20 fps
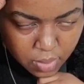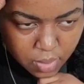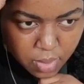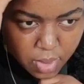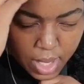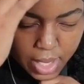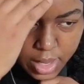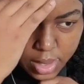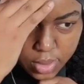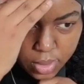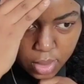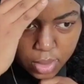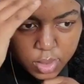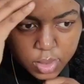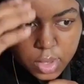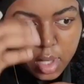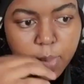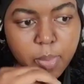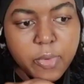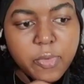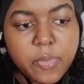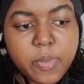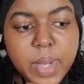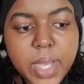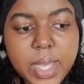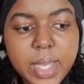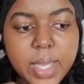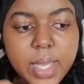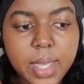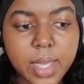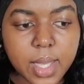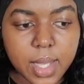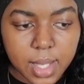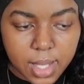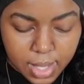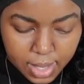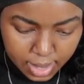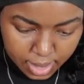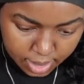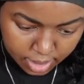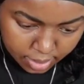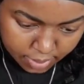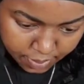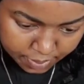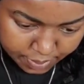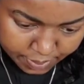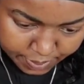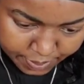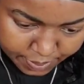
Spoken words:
right on top of my hairline.